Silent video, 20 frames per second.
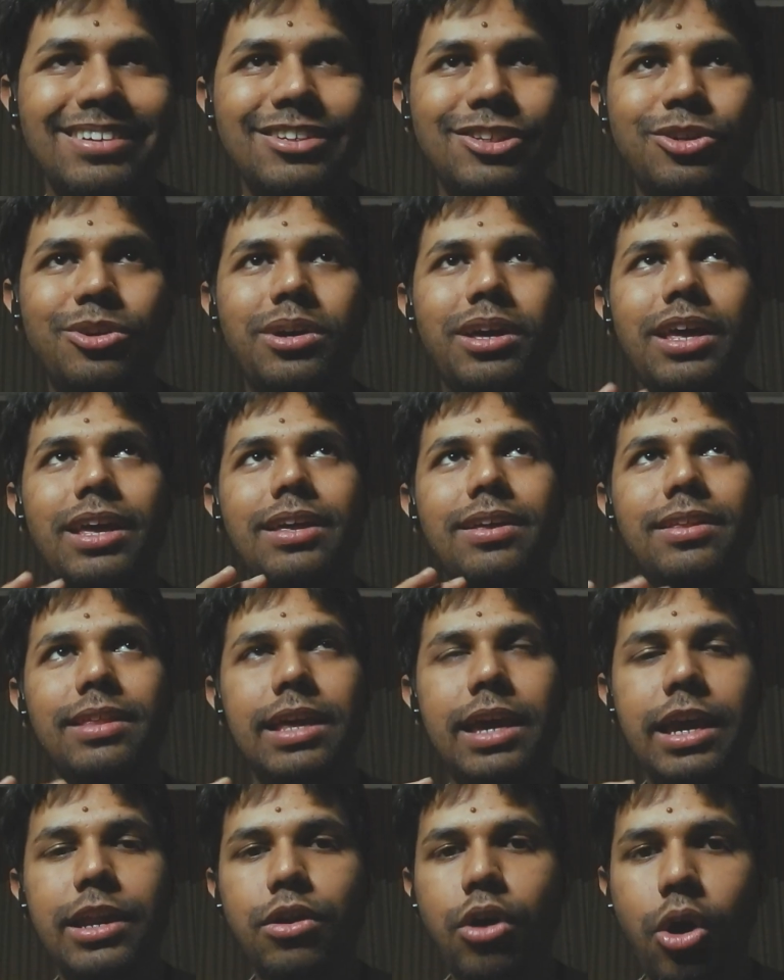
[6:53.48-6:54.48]
So,
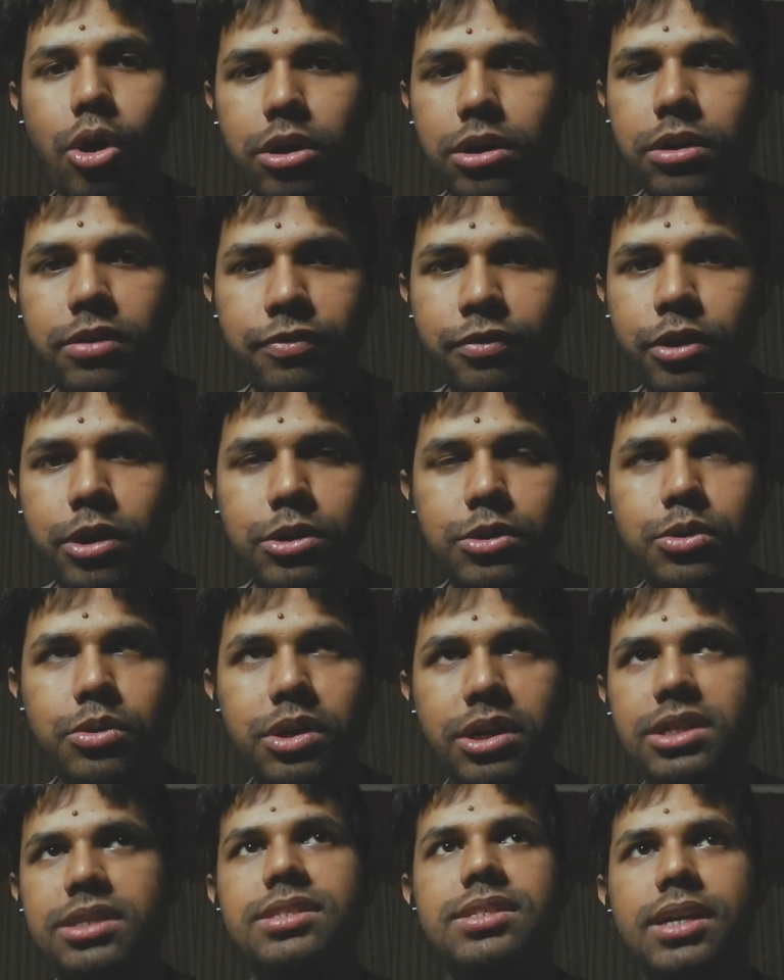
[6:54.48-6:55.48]
in order for you to
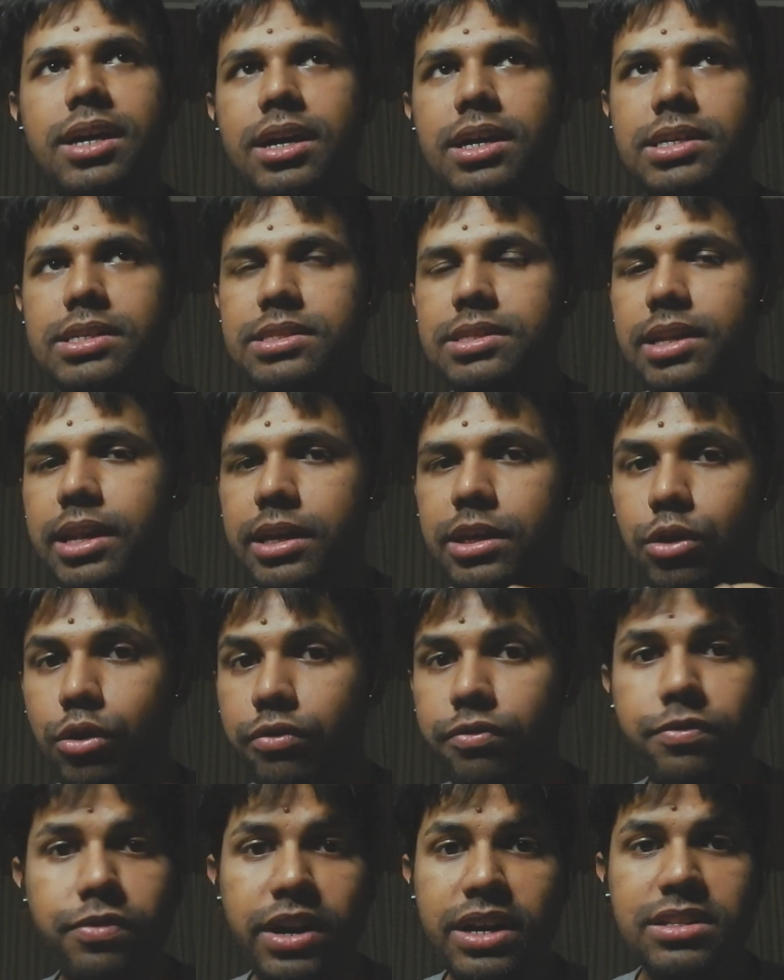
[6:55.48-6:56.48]
criticize, like, your
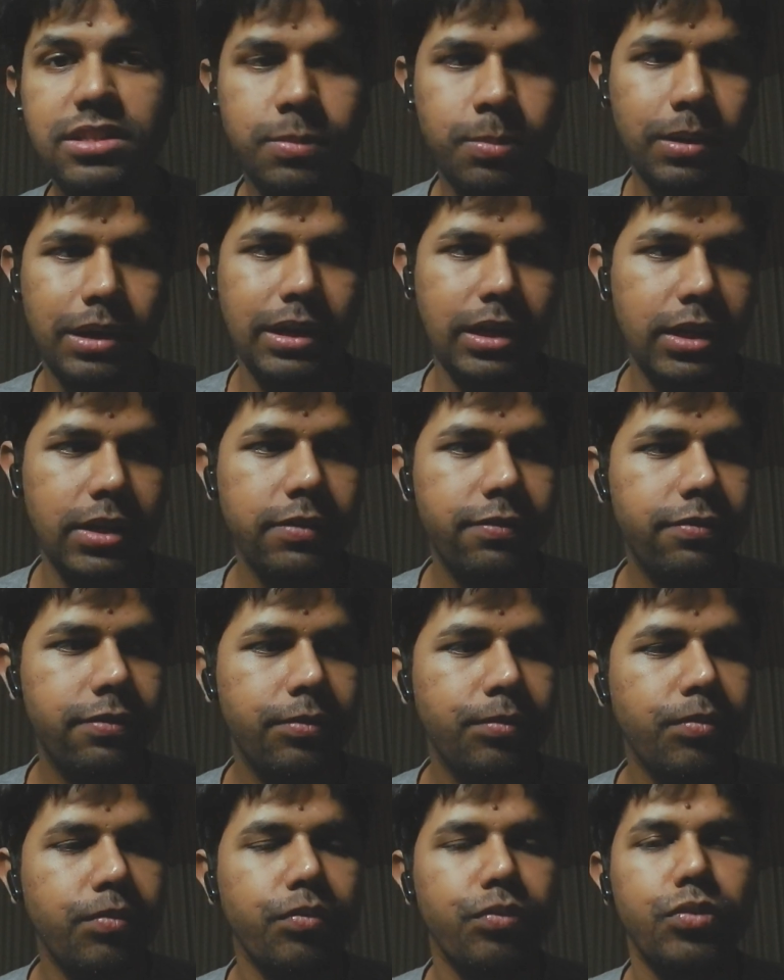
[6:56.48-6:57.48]
friend's belief,
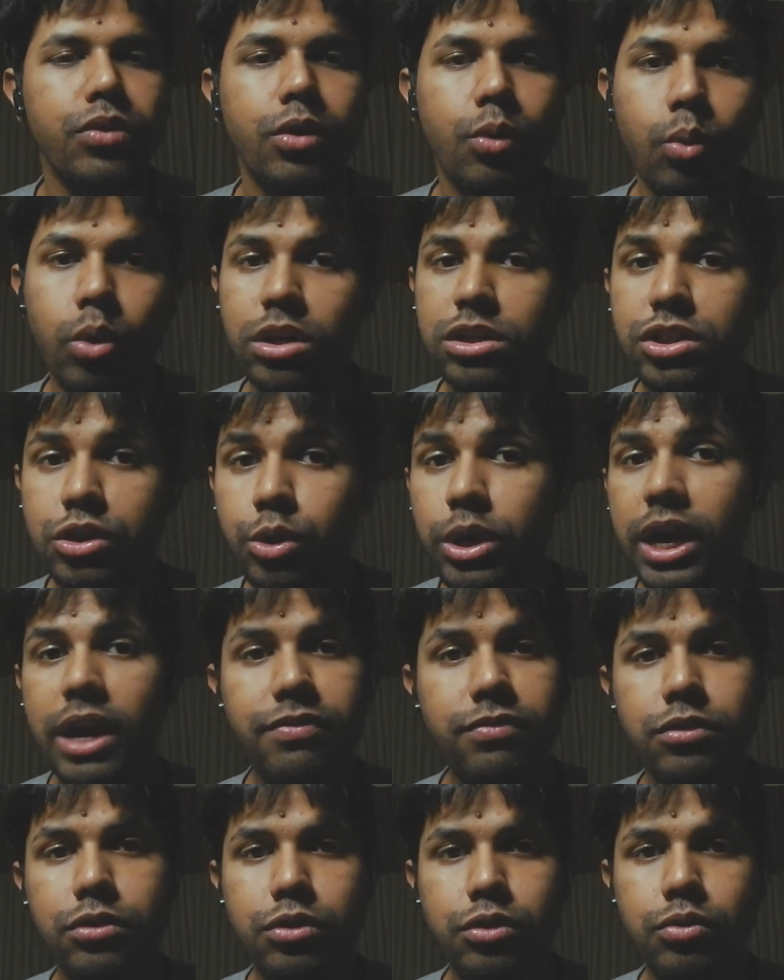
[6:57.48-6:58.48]
what you
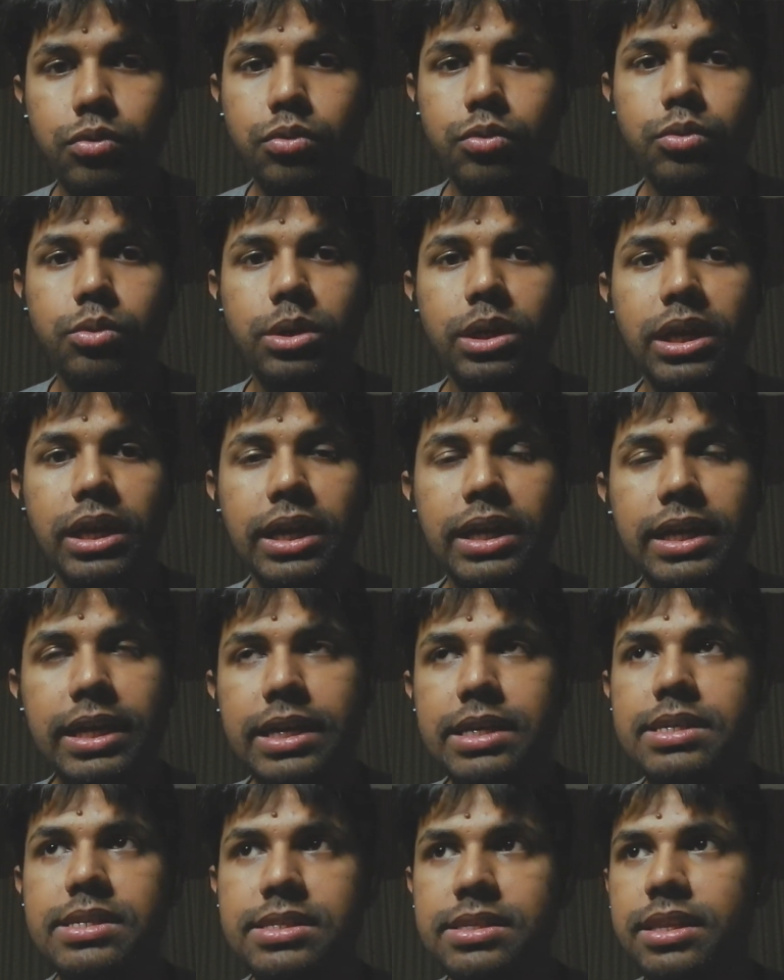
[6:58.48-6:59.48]
have to do
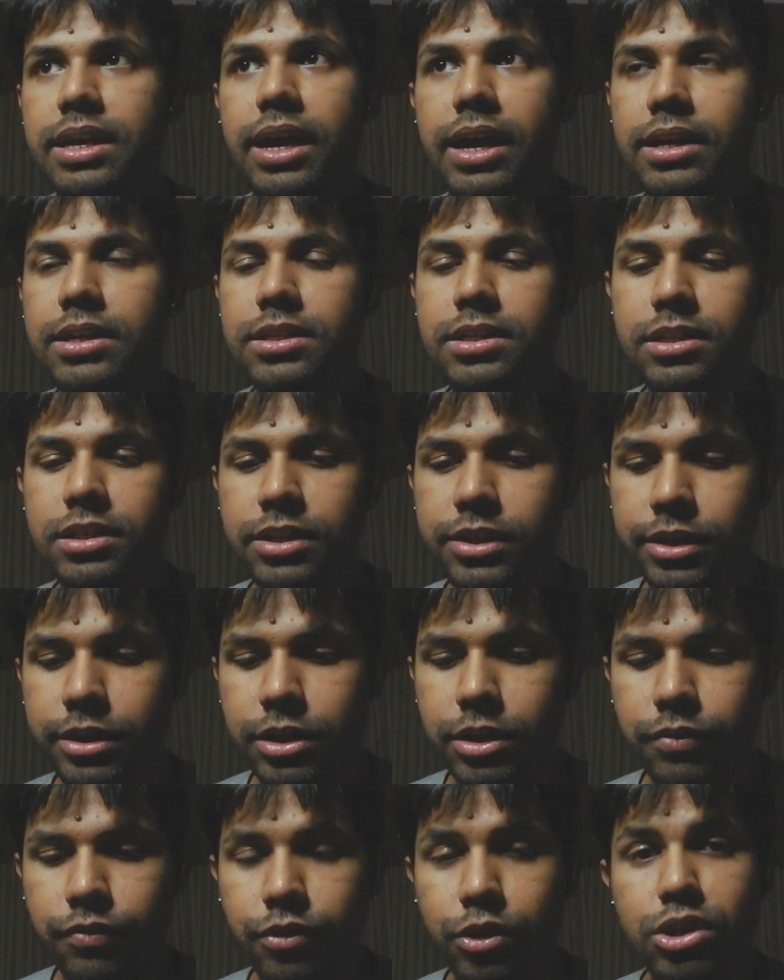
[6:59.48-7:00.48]
is that,
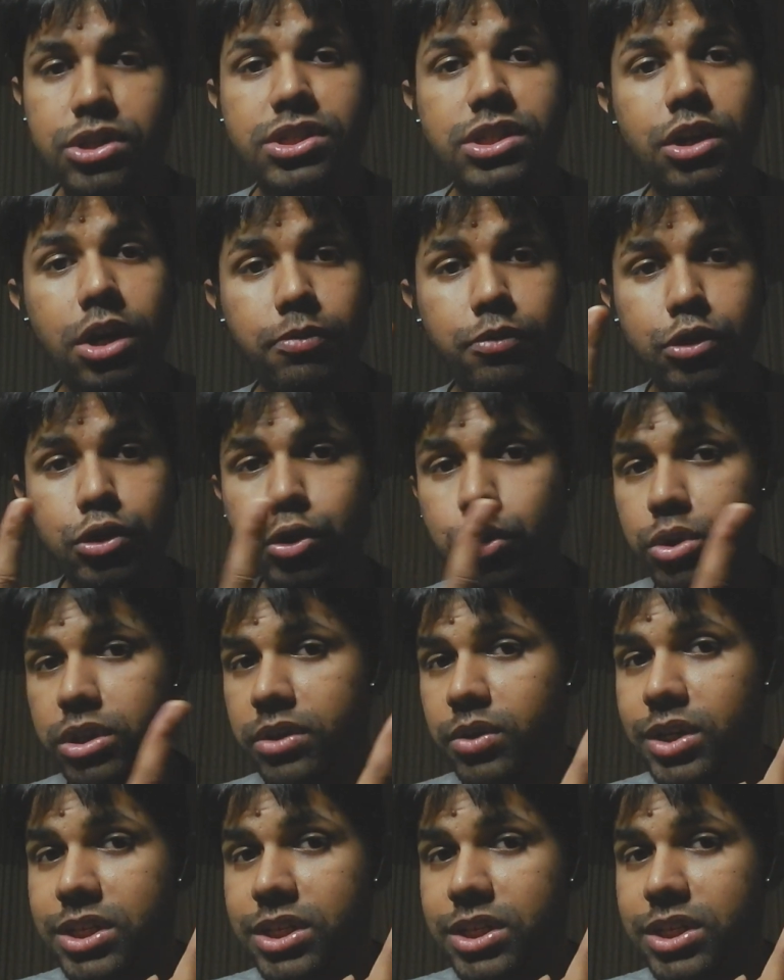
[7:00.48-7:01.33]
first, you have to show that